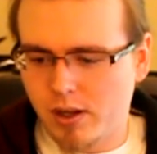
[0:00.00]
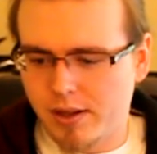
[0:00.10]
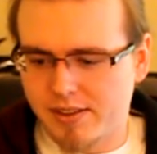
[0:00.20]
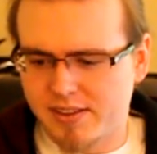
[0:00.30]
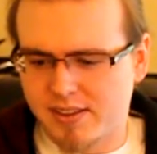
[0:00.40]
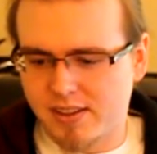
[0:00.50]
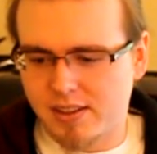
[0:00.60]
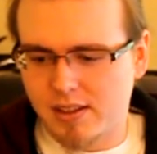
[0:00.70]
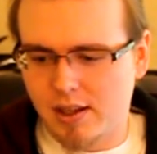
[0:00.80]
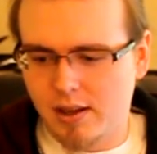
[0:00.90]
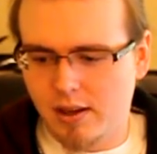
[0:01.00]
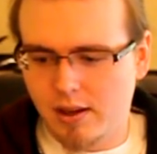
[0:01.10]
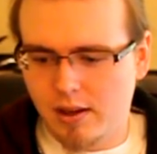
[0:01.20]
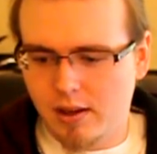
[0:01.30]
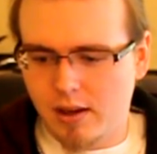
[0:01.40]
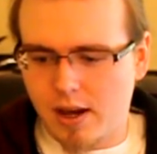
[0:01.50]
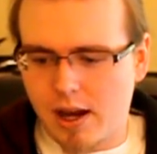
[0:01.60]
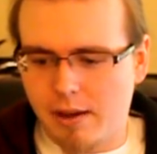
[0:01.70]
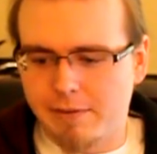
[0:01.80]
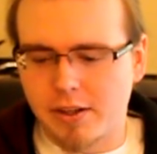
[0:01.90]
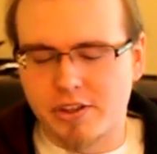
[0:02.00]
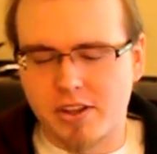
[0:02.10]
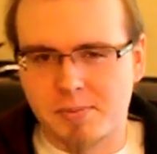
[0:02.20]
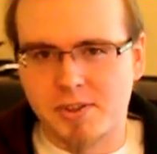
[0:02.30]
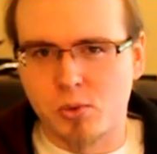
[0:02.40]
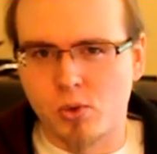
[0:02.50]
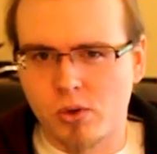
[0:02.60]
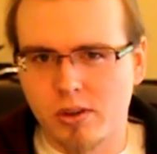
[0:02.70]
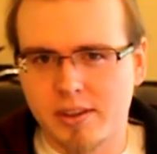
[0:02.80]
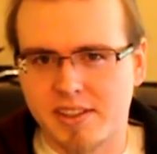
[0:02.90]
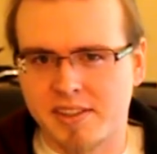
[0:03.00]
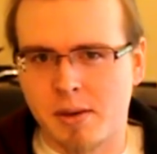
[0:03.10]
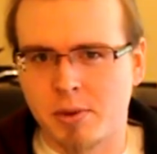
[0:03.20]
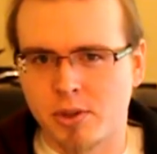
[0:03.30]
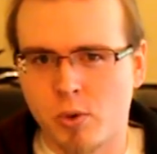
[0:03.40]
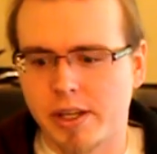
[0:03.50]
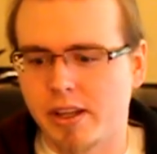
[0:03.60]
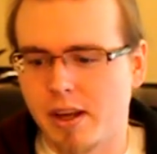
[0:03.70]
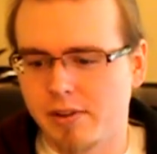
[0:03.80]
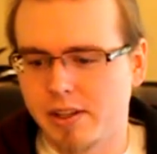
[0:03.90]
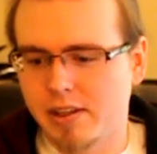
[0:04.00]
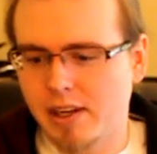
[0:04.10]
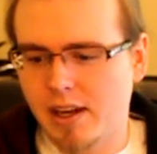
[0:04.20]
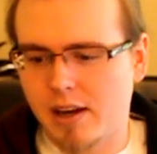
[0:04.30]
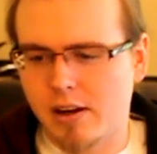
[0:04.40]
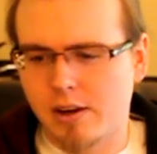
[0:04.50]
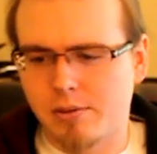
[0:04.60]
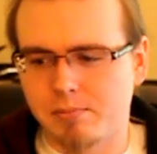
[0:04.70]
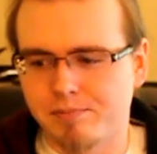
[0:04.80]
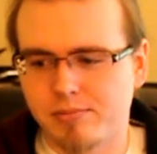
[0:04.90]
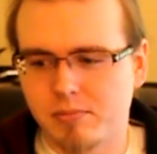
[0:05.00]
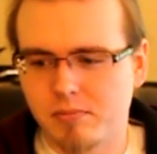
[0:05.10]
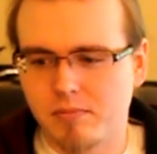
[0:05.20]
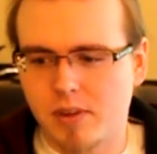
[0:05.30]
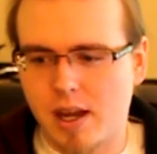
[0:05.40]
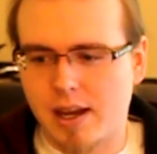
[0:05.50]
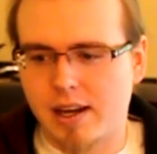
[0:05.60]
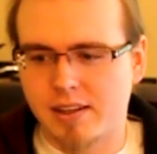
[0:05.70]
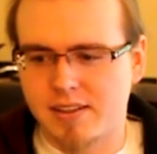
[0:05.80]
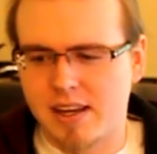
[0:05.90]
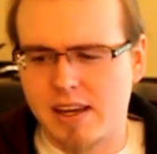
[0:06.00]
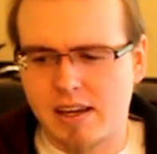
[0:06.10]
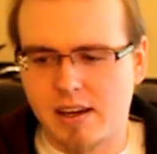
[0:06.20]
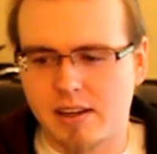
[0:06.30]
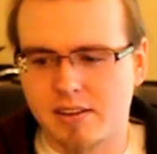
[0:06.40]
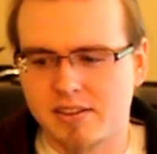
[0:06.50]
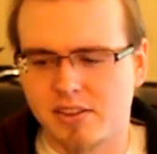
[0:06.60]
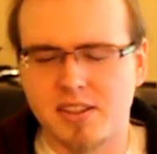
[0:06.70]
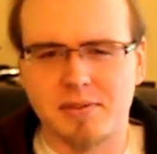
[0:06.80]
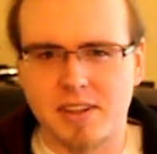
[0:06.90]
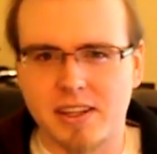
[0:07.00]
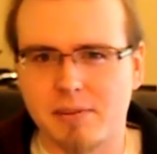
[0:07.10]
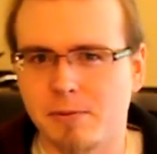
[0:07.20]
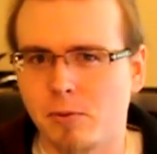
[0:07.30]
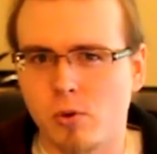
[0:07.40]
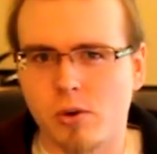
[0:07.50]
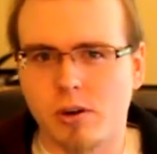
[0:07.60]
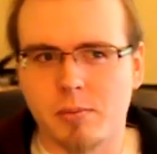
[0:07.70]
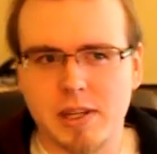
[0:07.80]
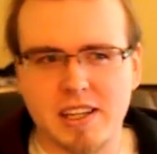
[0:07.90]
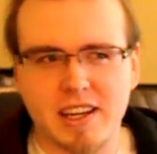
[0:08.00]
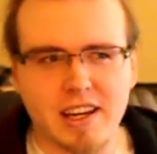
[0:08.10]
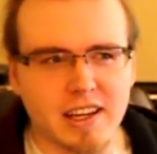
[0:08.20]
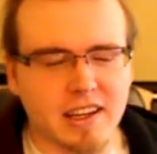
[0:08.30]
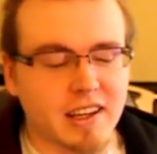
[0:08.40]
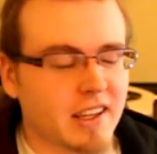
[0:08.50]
Let's see, I finished up school December 2011. I got a certificate for being a